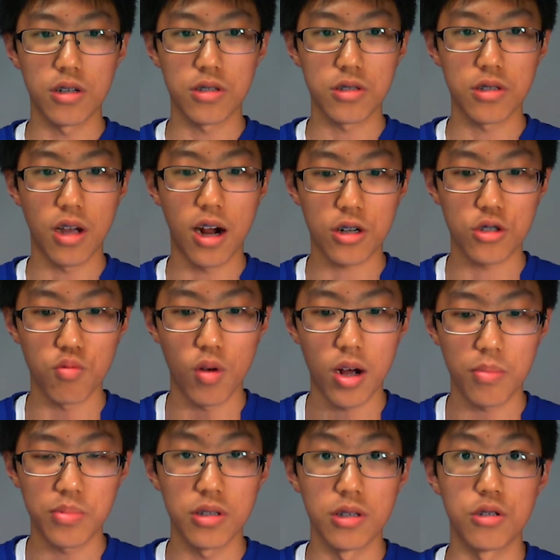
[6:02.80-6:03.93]
sack
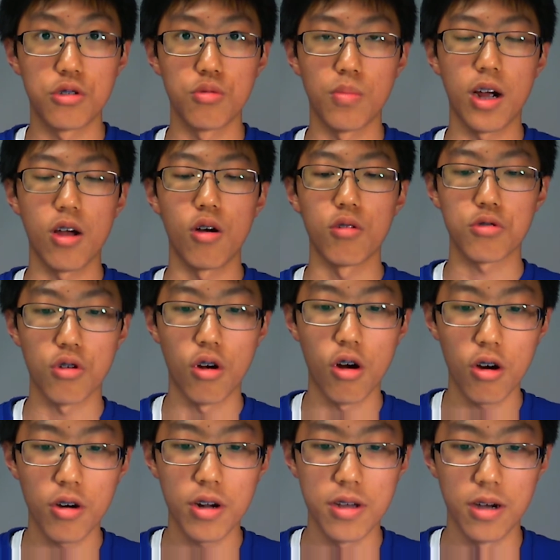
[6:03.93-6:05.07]
swapped into my
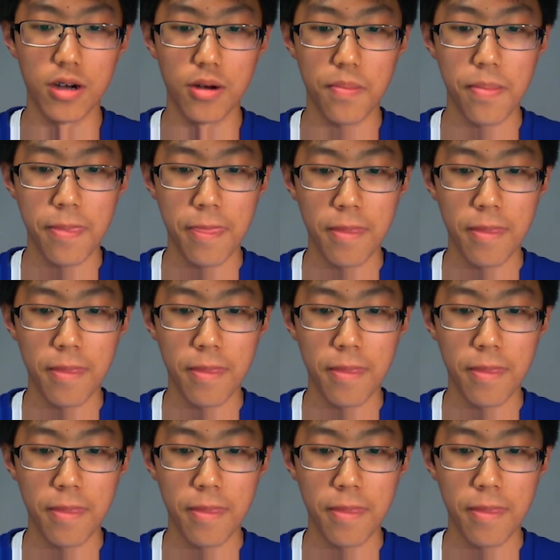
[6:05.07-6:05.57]
Altaria,